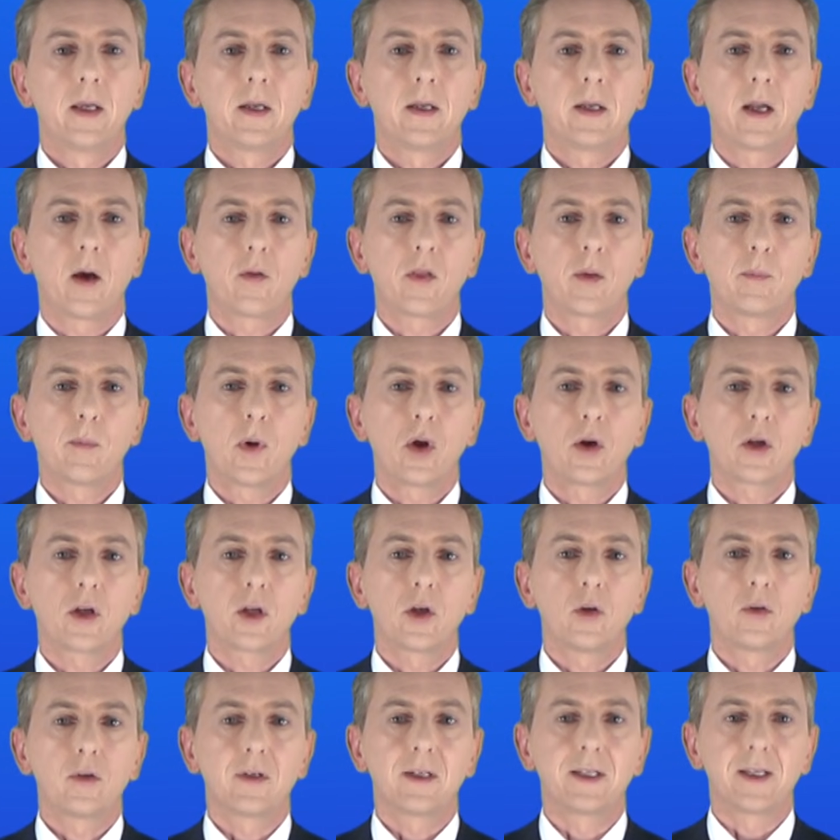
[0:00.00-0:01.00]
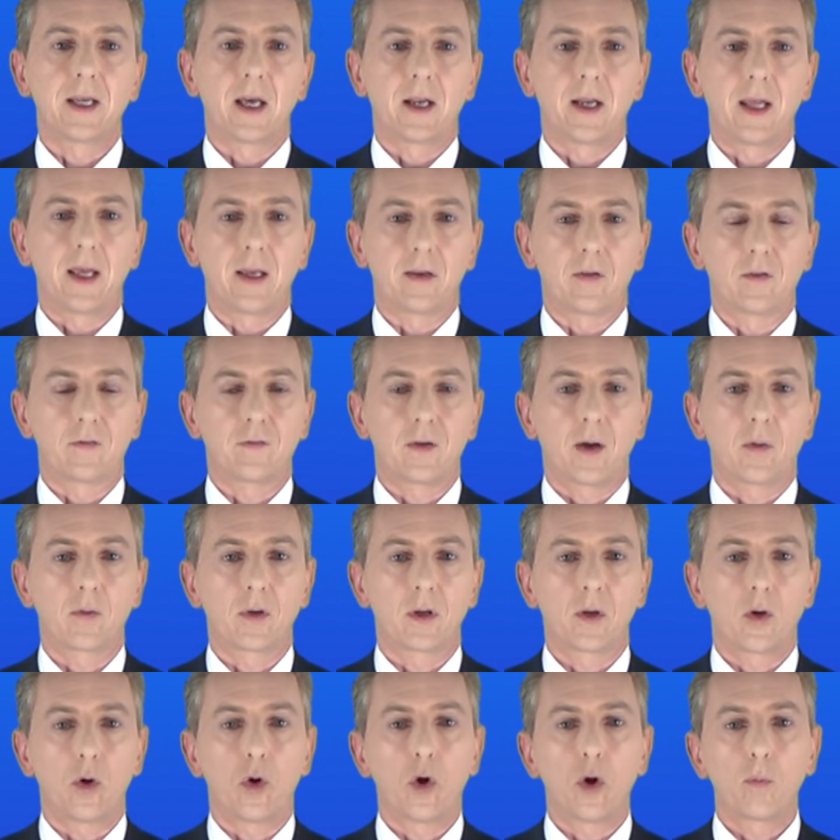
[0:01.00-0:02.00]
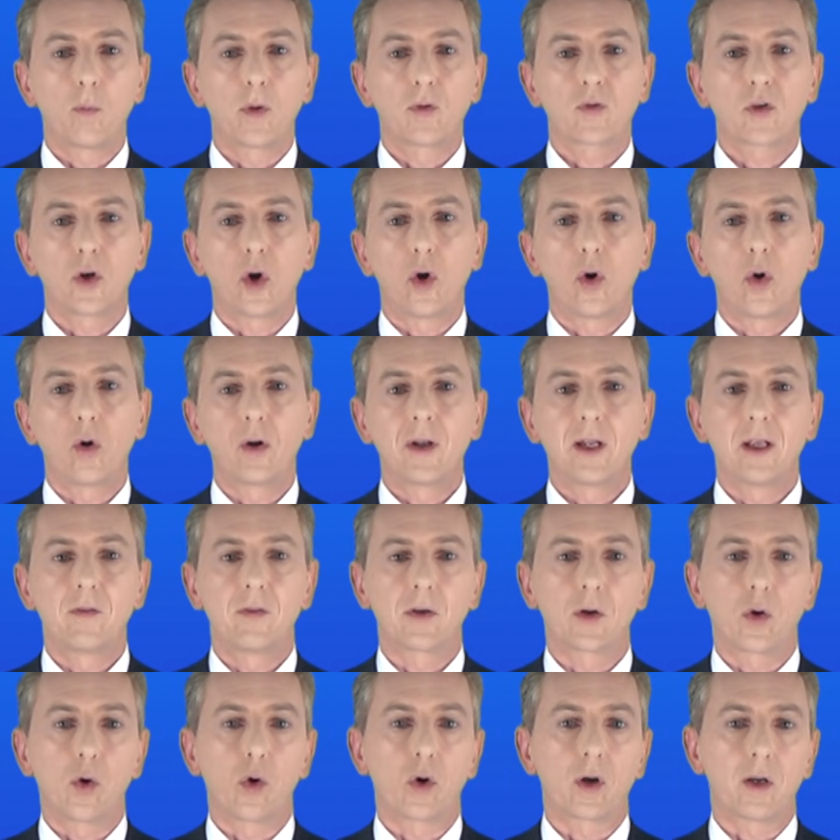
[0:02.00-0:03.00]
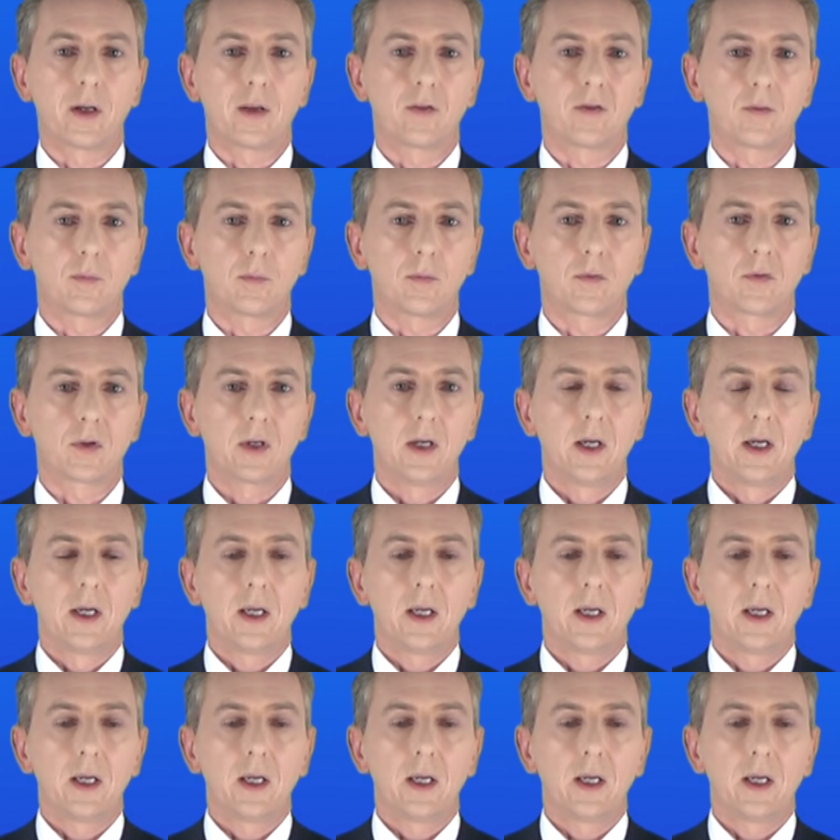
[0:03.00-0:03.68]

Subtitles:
Now, the molecule DNA is found in almost all living organisms,